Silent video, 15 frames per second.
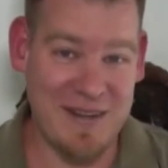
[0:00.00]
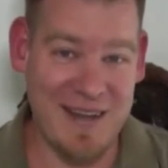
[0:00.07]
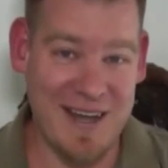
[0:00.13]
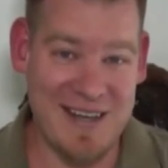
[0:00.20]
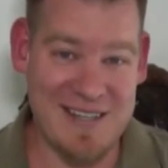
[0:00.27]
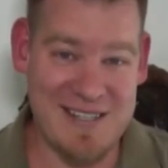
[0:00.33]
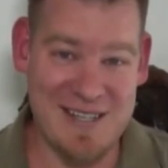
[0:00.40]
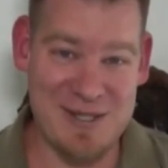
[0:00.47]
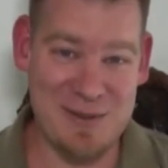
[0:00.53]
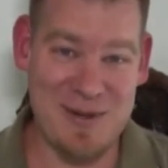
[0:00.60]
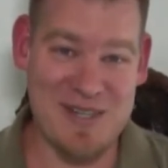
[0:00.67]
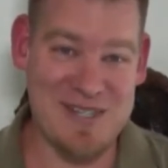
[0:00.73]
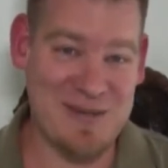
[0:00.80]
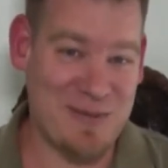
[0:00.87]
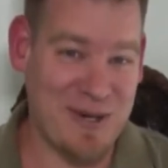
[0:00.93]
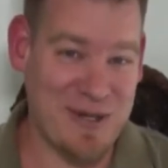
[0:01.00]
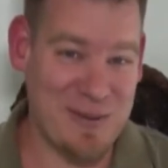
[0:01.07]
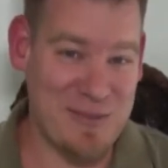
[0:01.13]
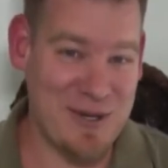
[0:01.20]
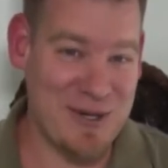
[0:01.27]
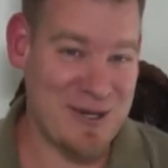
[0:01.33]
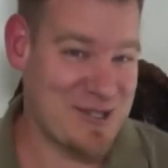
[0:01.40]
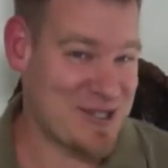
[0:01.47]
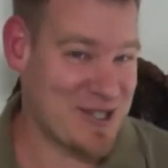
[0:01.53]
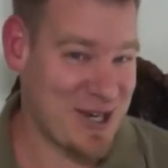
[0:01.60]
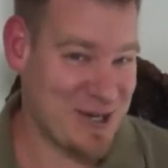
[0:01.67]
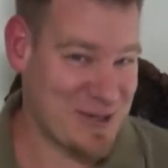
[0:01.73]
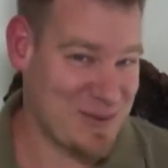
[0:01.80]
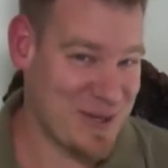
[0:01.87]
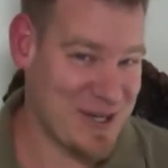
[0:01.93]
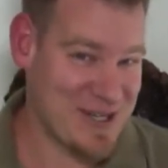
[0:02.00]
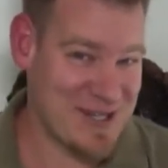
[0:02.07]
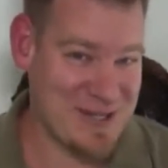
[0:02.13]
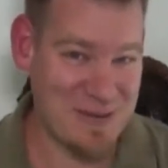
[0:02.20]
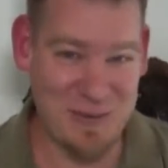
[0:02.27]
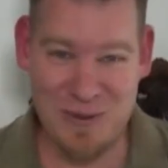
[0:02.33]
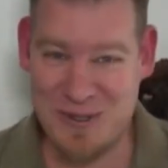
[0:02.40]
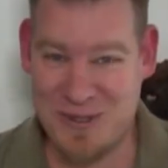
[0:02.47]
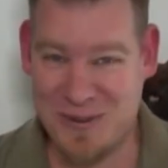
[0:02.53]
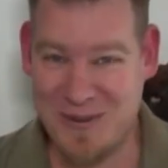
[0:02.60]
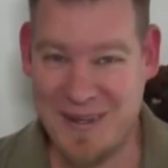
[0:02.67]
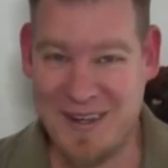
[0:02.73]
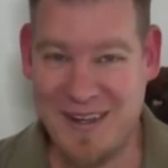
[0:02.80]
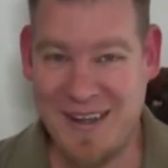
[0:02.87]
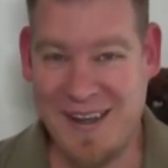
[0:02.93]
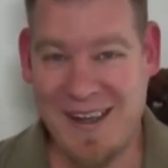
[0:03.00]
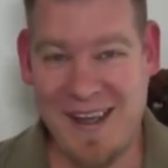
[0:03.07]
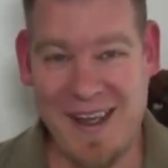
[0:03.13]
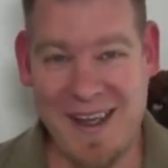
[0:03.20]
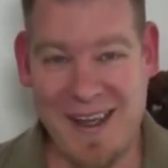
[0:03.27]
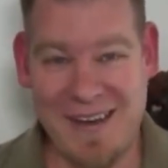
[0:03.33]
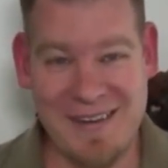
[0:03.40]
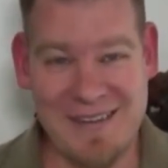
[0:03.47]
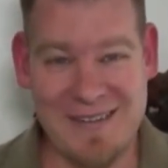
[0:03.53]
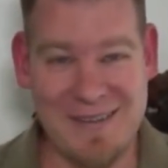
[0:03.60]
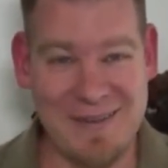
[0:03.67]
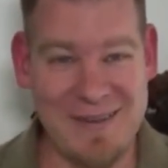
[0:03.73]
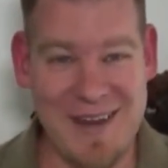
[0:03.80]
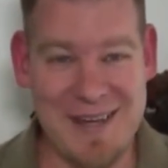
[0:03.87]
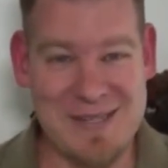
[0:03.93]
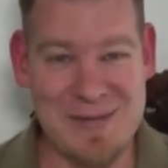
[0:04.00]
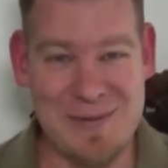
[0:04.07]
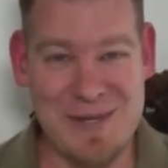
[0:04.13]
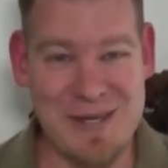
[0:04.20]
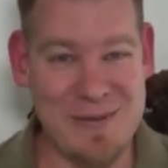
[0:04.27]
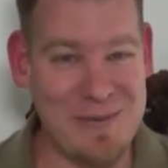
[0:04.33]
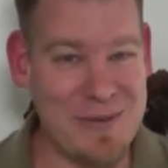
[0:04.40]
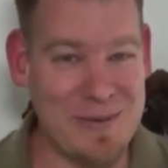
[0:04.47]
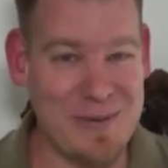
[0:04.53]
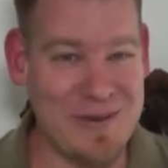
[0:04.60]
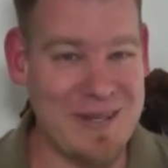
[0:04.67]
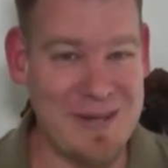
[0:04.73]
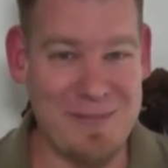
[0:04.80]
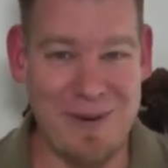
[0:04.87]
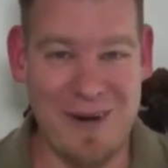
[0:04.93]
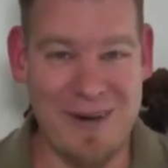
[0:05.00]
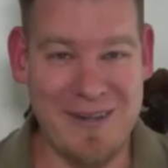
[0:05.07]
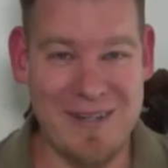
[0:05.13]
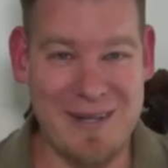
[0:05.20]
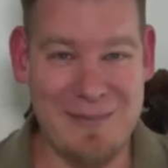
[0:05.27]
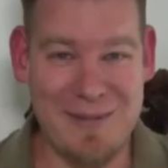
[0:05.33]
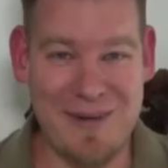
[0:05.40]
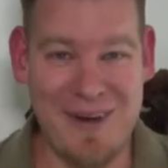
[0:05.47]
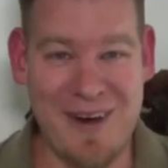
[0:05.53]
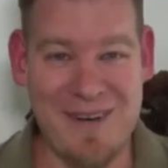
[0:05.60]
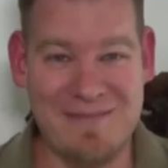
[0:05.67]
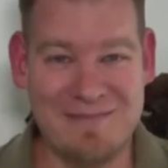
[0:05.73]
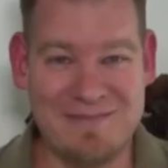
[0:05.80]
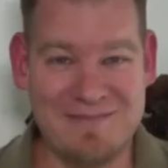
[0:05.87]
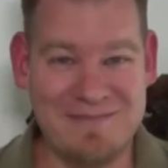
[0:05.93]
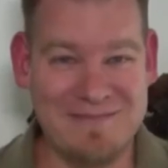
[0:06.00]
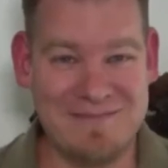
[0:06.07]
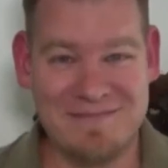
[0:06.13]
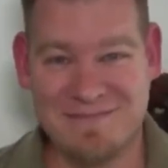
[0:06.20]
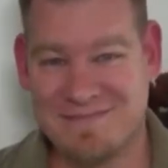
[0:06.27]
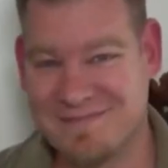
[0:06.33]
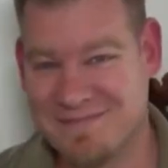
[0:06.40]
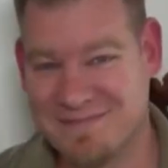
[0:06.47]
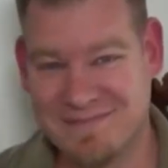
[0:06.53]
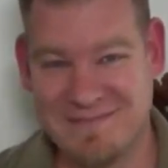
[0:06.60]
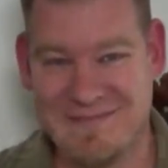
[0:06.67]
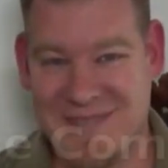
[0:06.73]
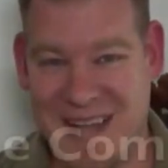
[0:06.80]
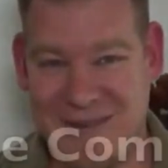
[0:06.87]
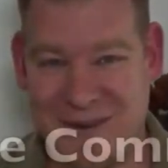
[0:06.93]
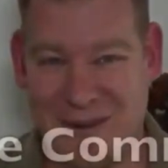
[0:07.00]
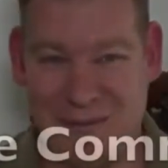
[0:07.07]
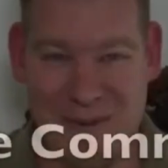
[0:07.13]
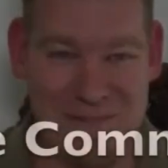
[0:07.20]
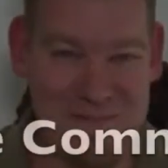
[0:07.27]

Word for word: that is interested in One Community and shares what it is that we're doing. And until next week, we will keep on keeping on. Have a good one.